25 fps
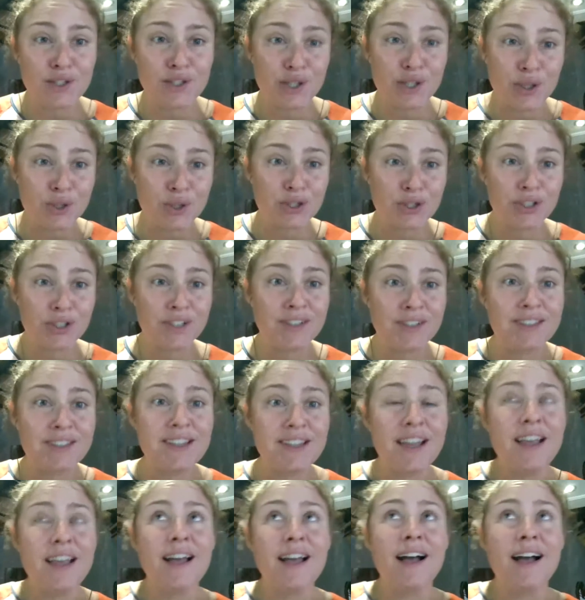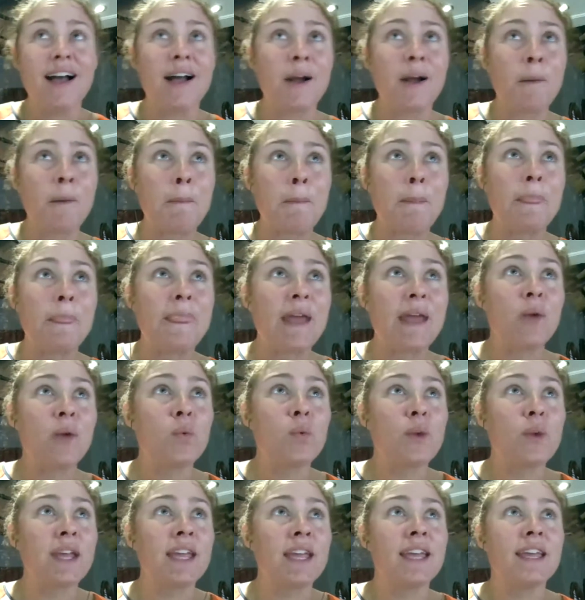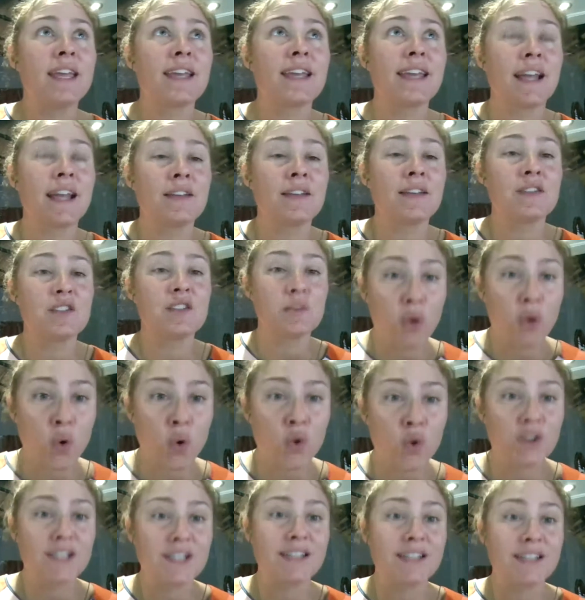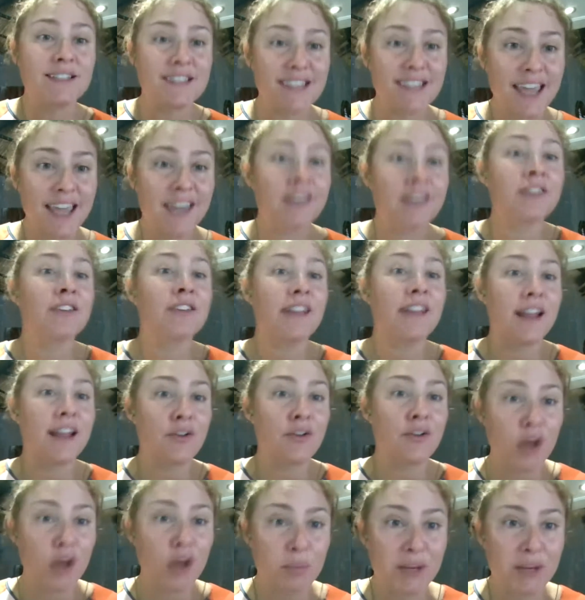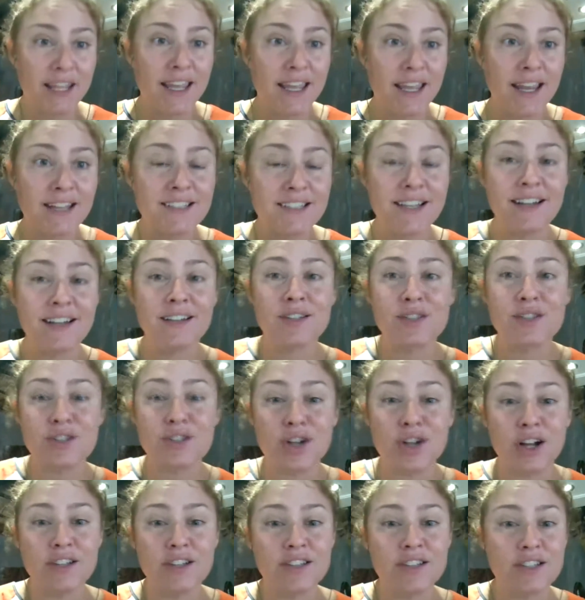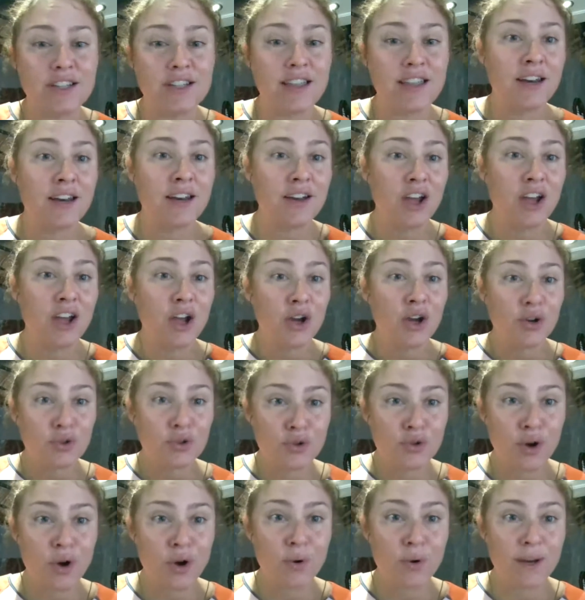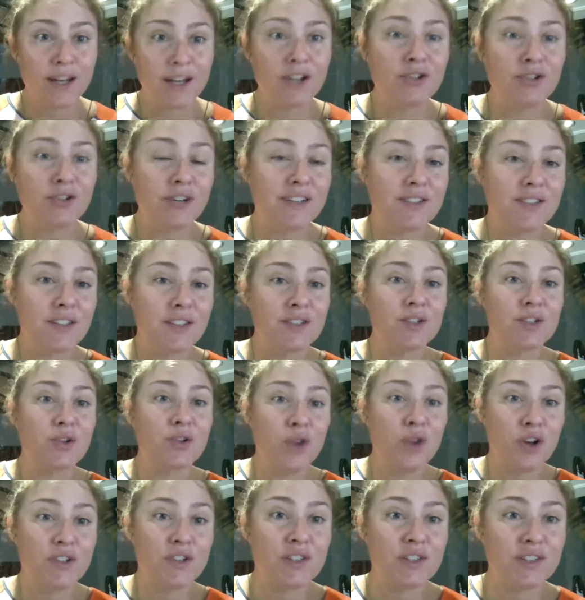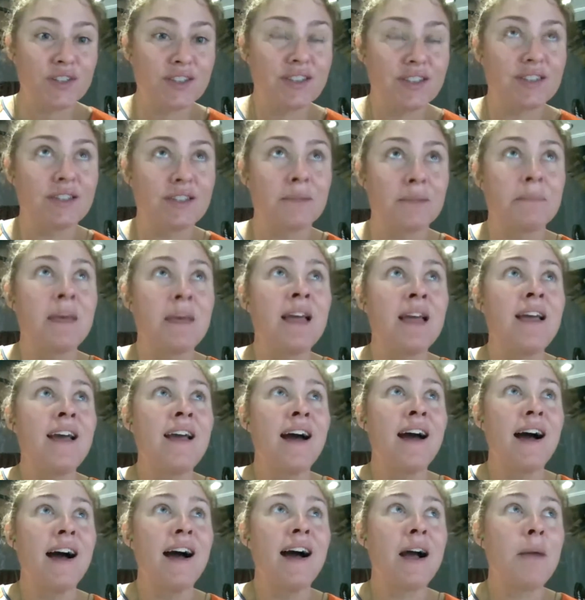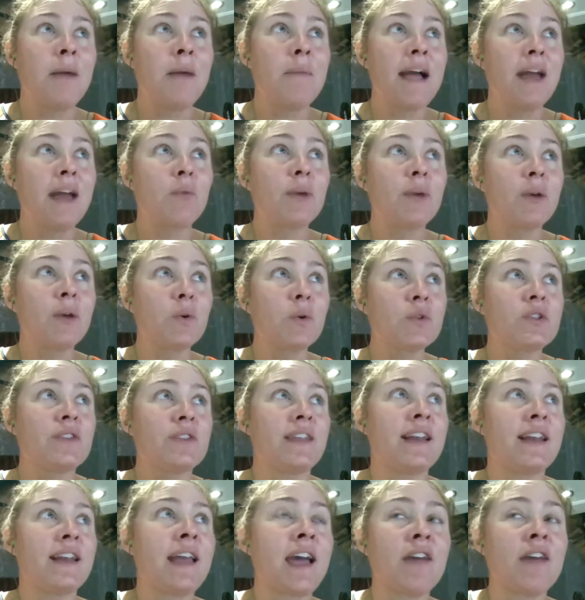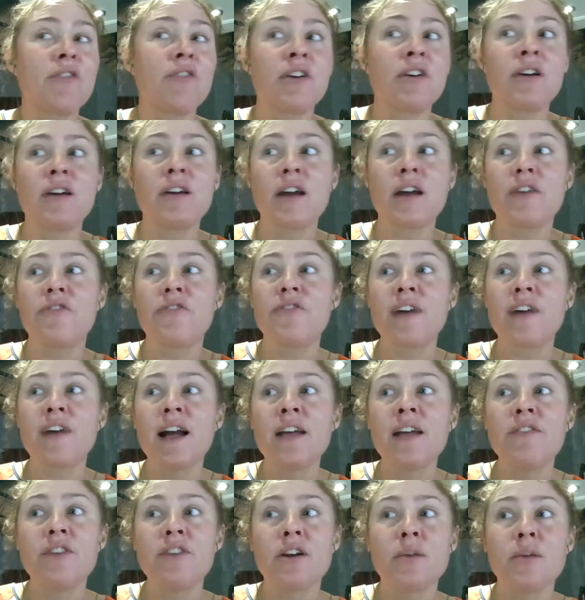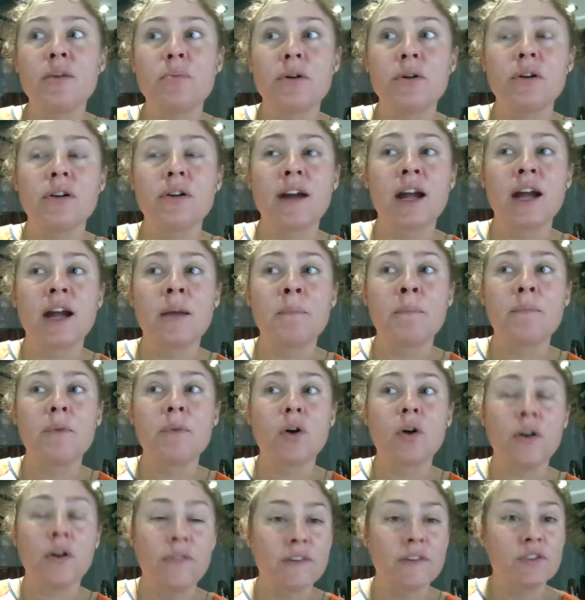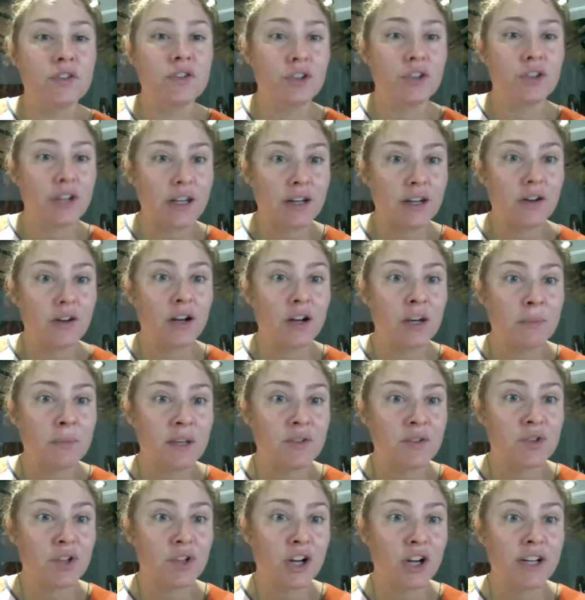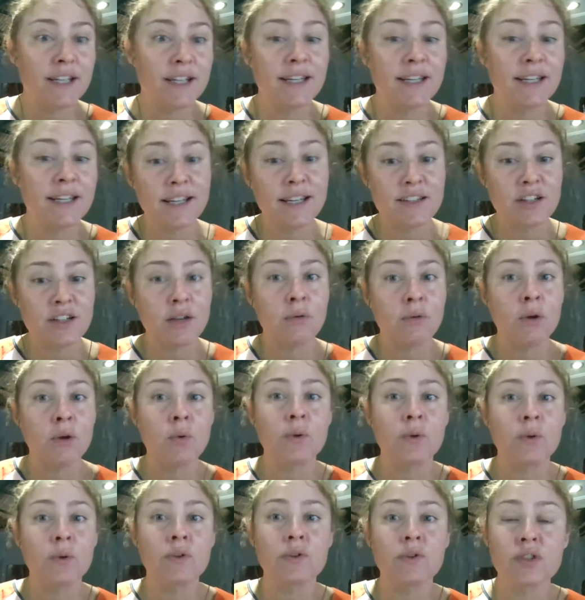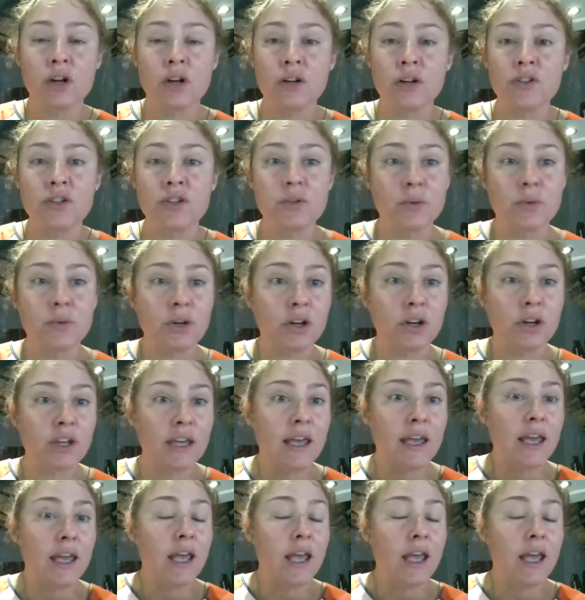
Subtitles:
solutions that we can support and scale and replicate. And it starts to then grow and address this across the system. And we also then have a 5-year program on the circular economy starting next year, where we'll start to work